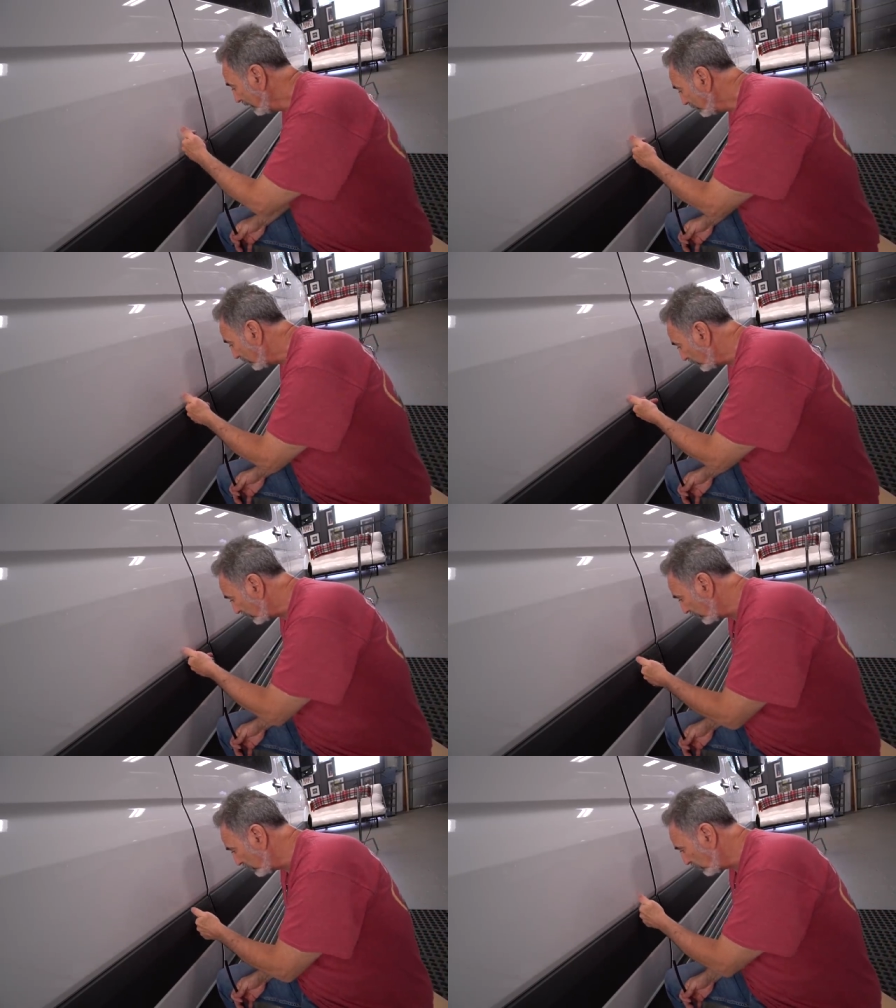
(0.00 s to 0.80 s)
So
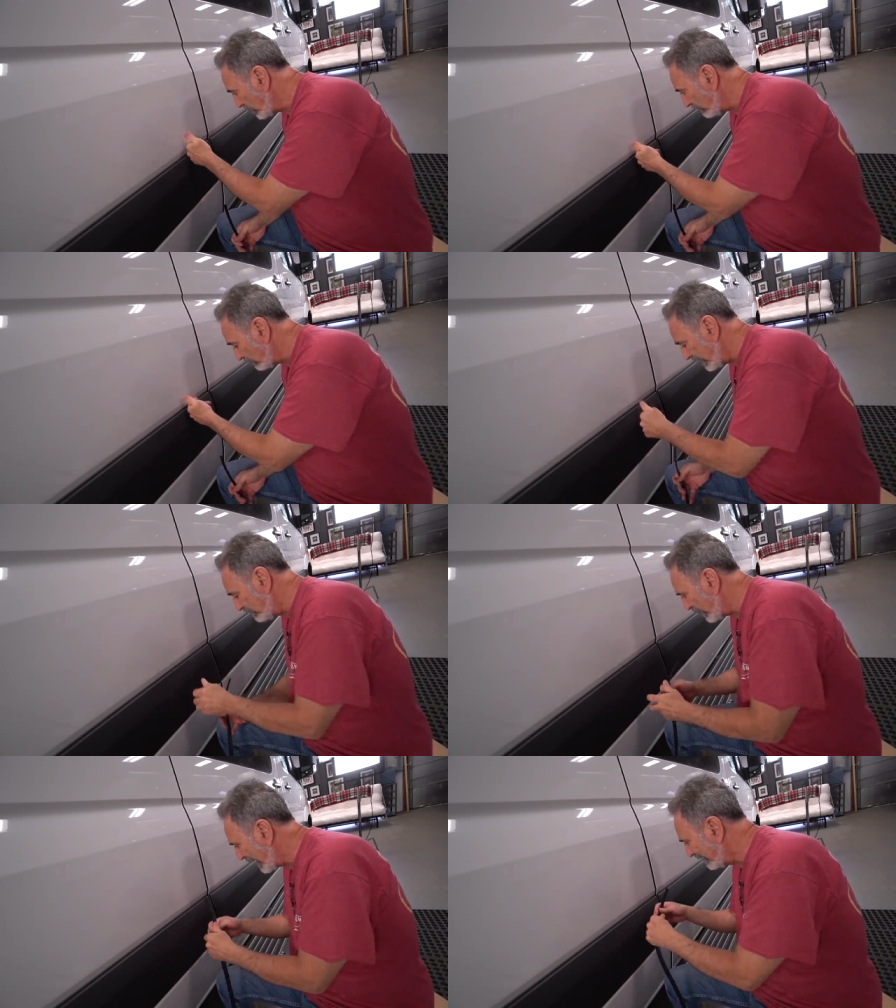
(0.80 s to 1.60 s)
it's going to sheet
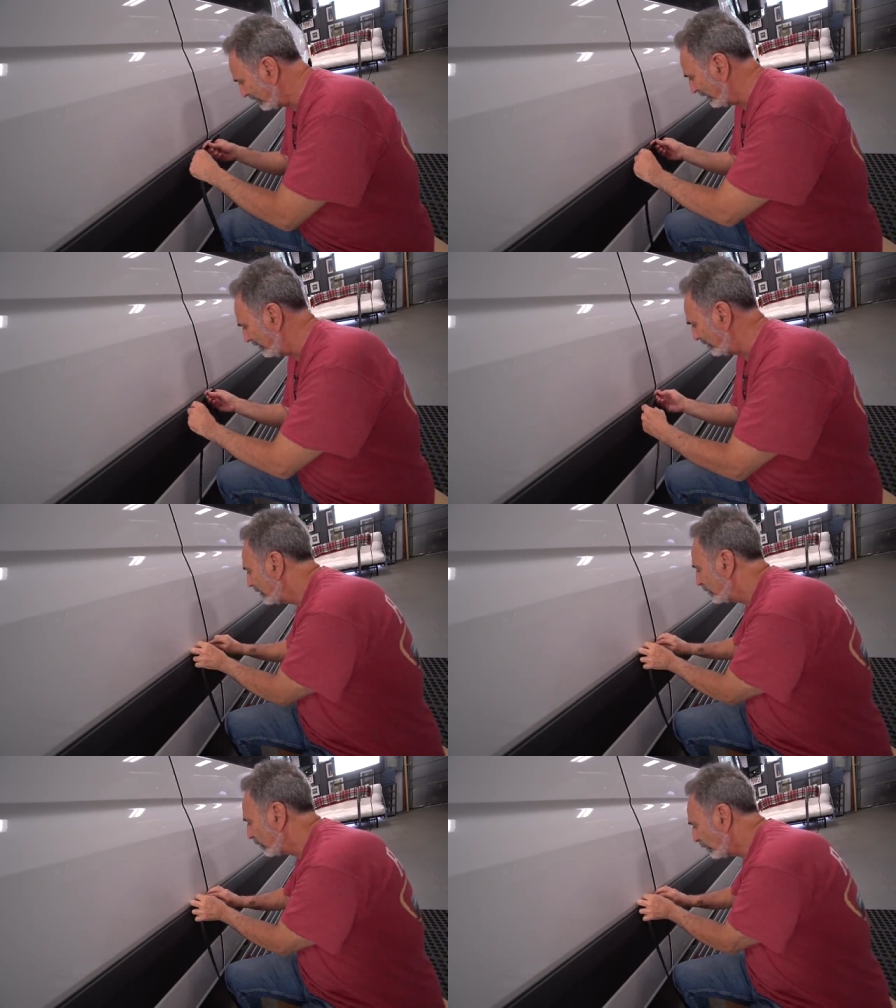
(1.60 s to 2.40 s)
right past this.
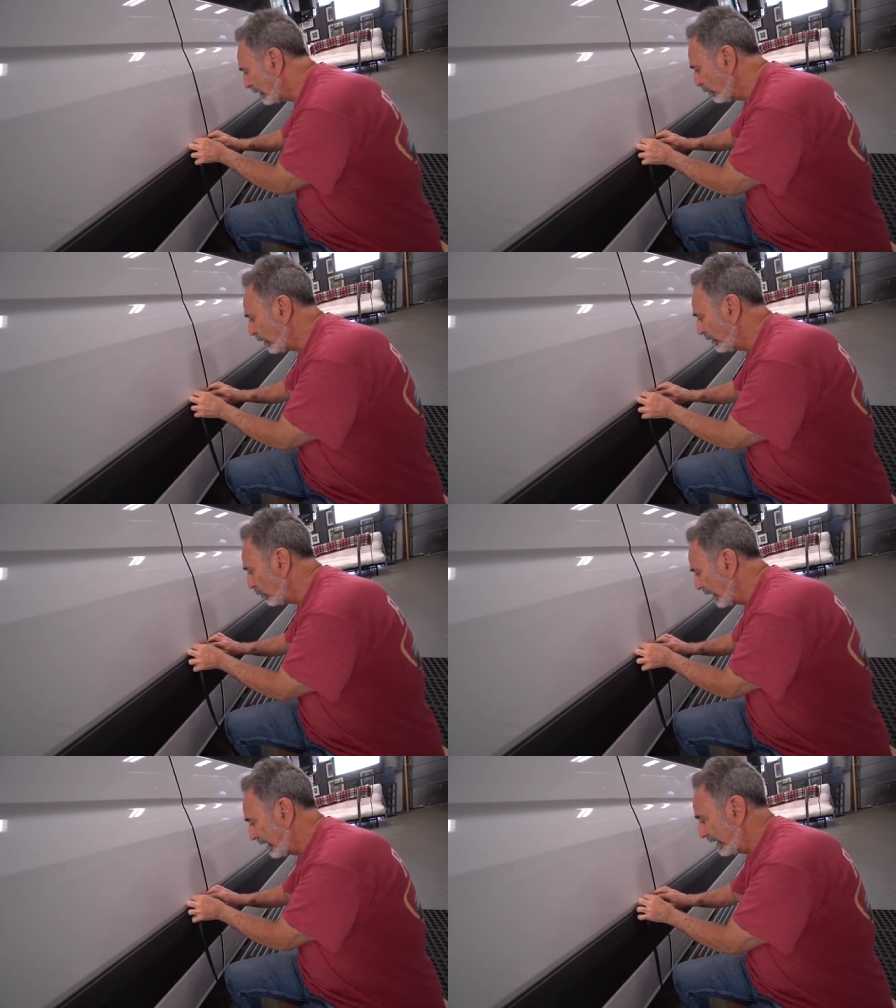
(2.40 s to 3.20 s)
There's only
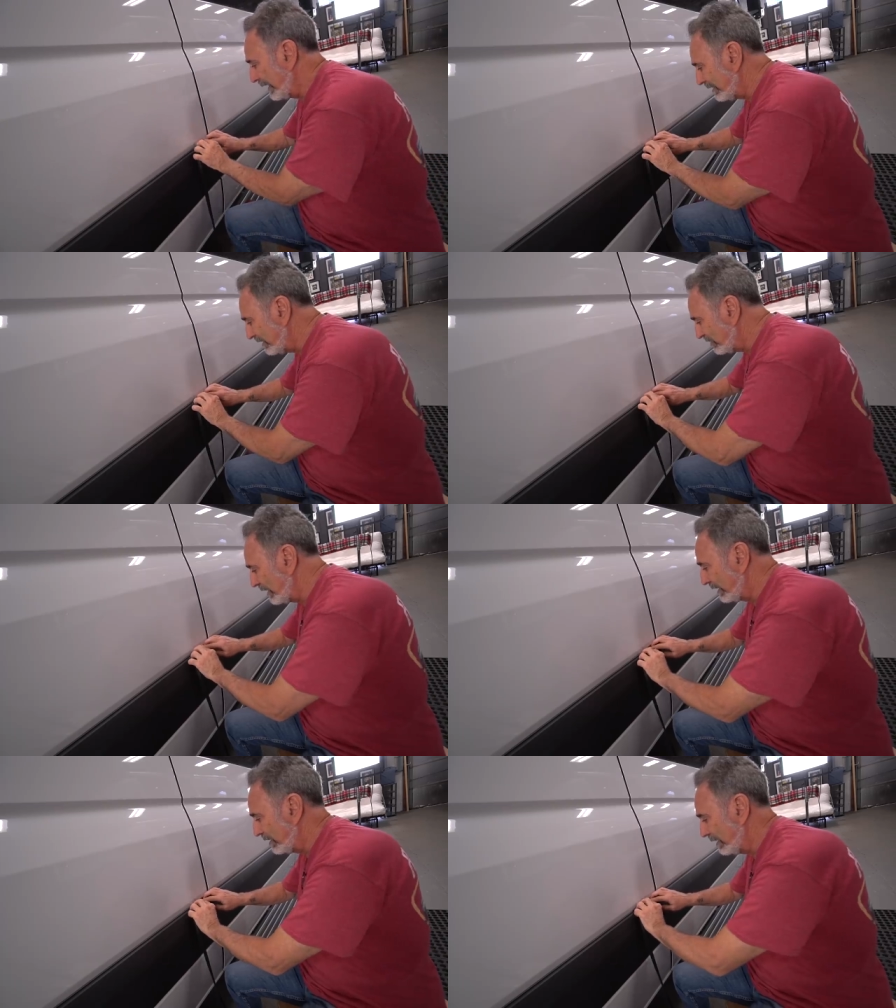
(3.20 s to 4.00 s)
one way to get this
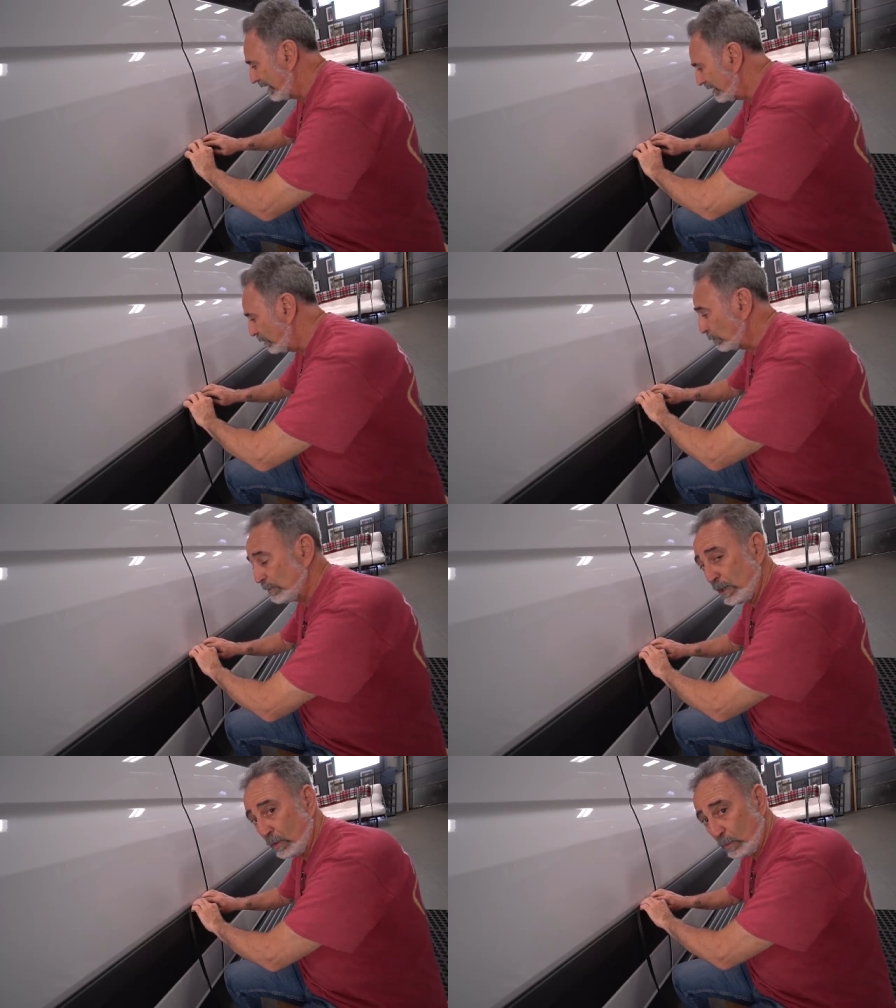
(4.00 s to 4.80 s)
in, and you'll
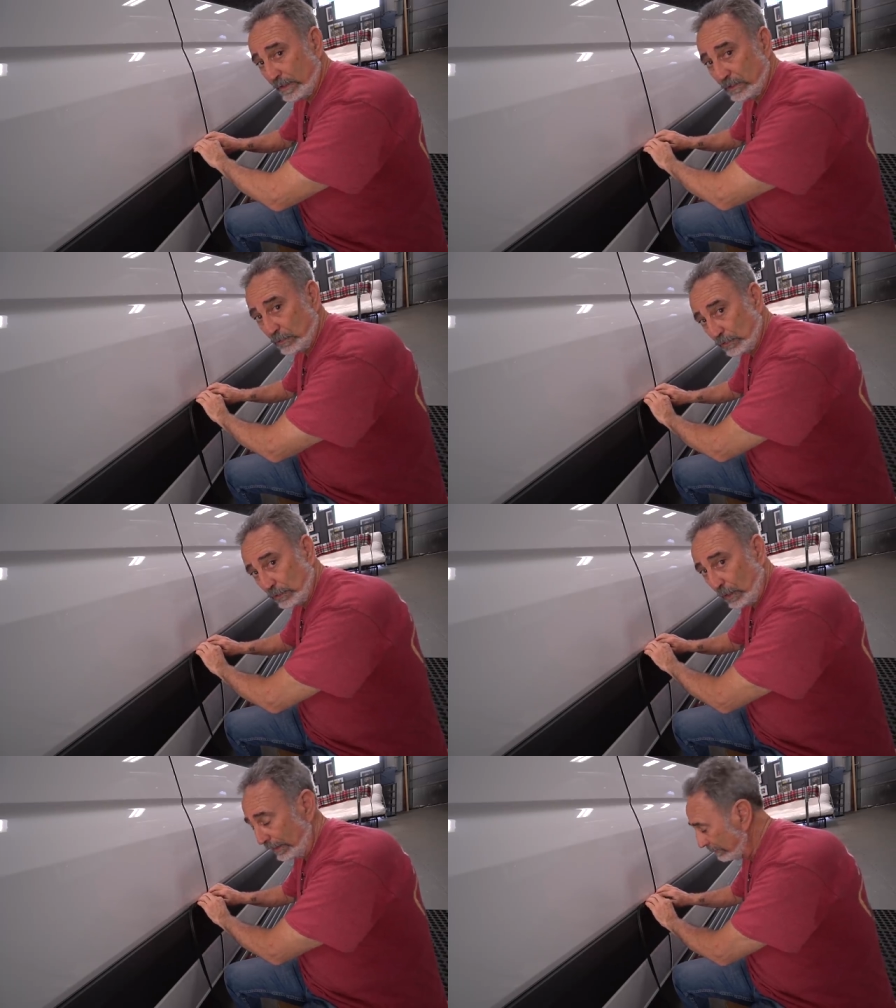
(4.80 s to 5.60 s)
know when you
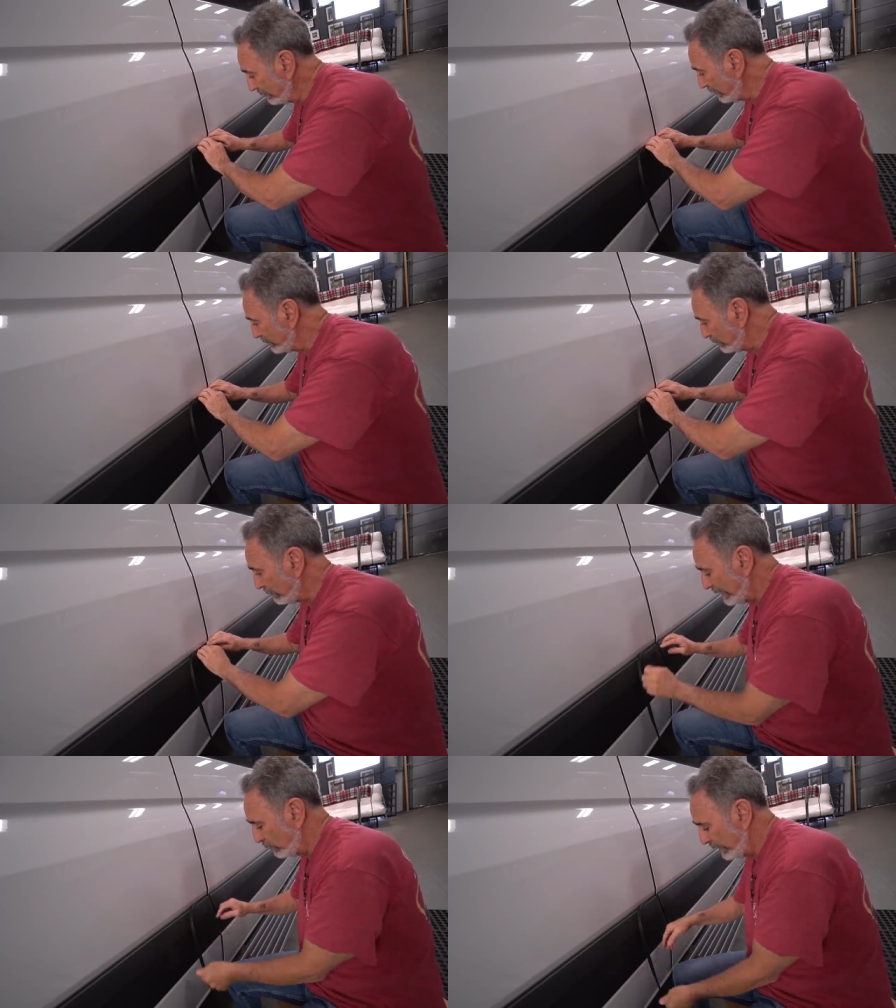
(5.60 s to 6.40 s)
start. There's a
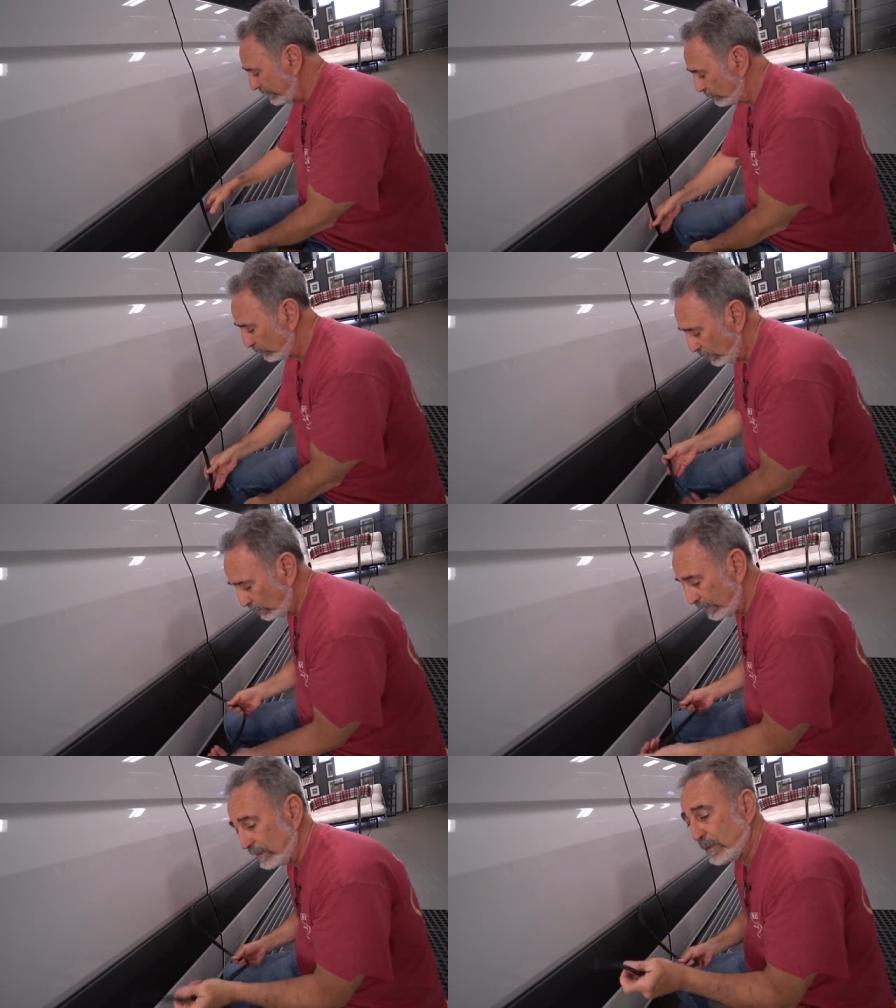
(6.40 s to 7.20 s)
right way and a
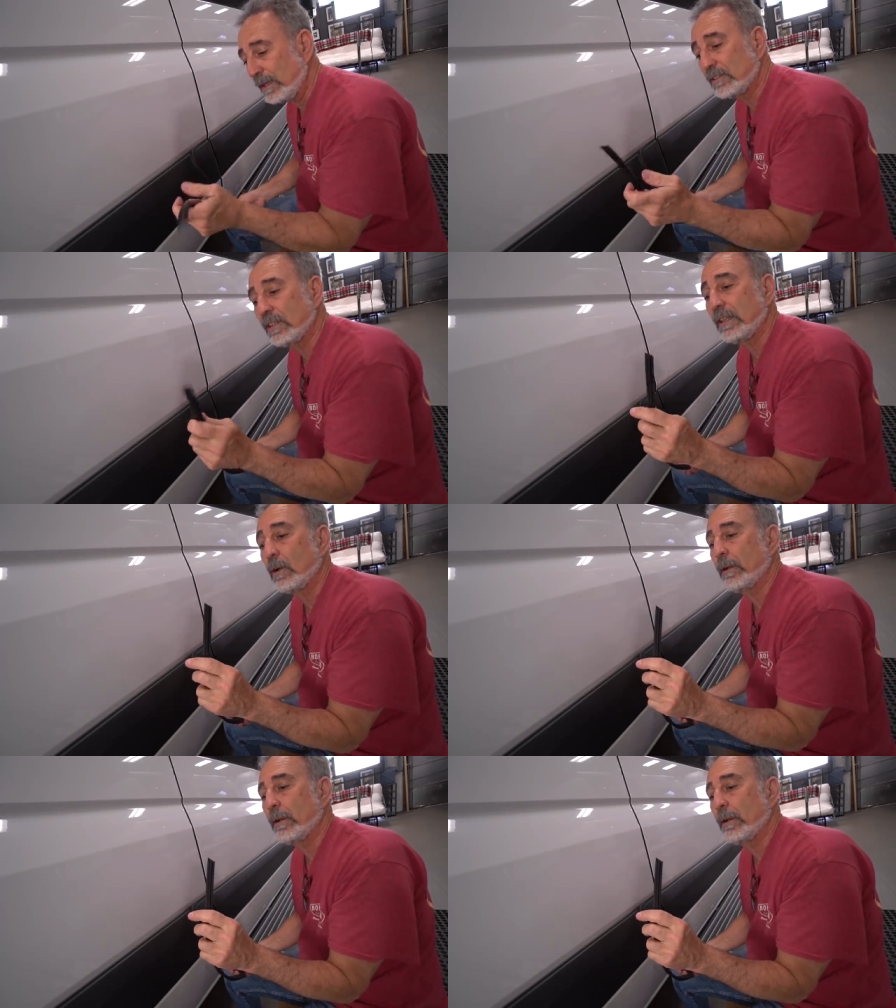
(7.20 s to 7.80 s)
wrong way because of the